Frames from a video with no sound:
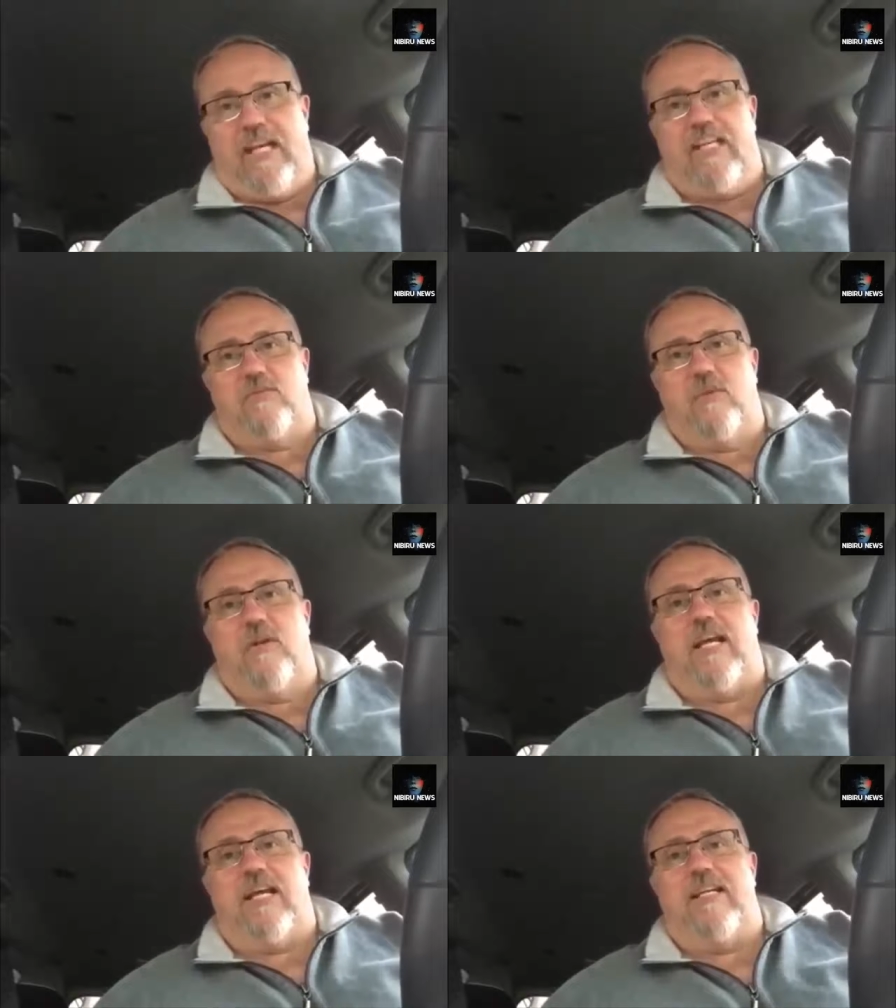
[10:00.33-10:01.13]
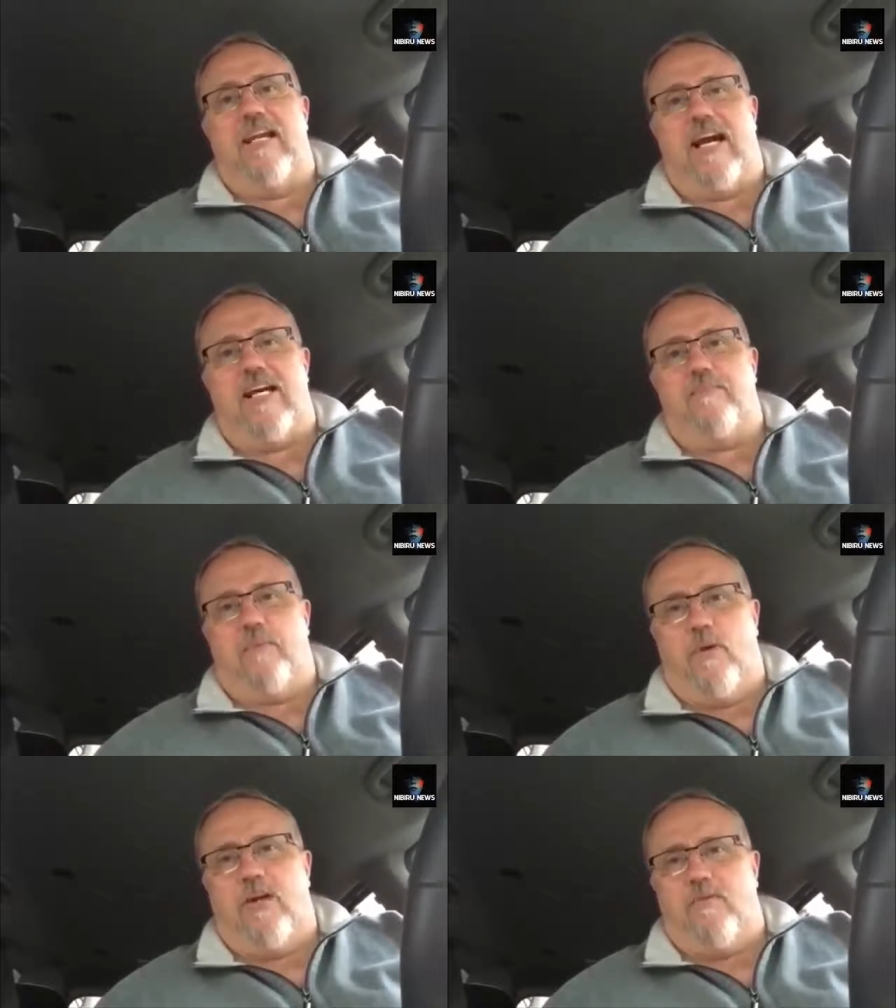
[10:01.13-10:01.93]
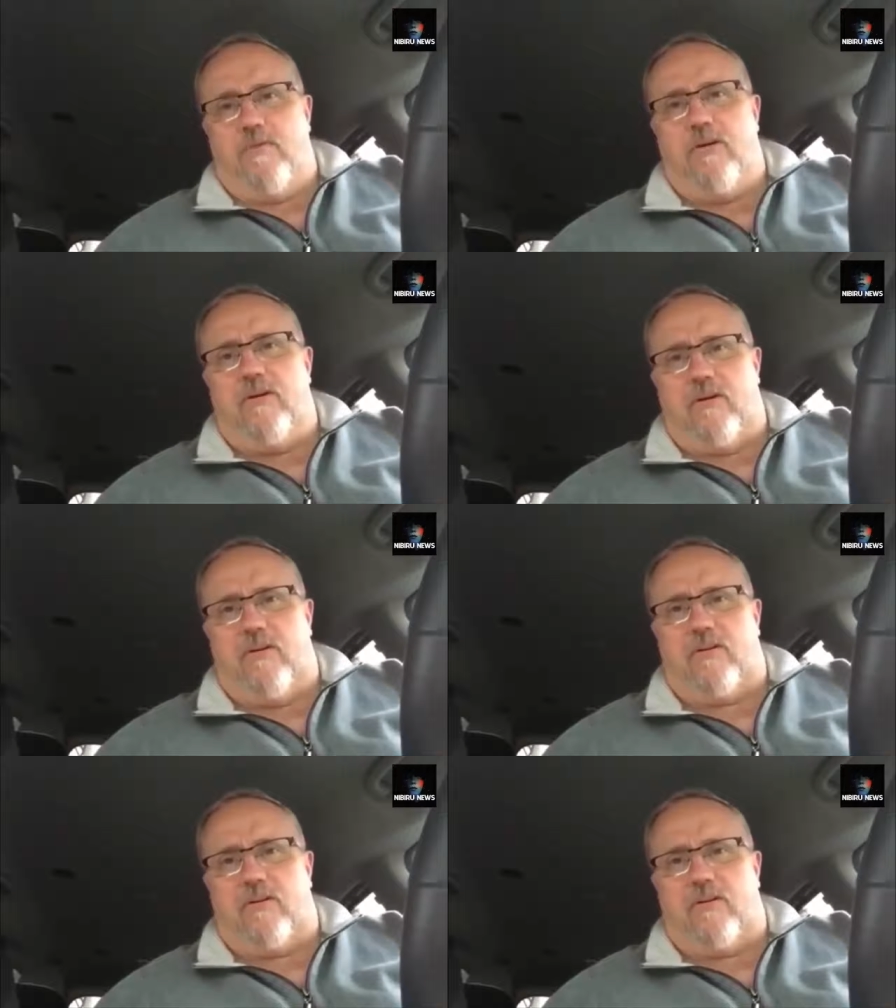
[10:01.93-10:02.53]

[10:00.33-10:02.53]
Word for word: It's when that 9.1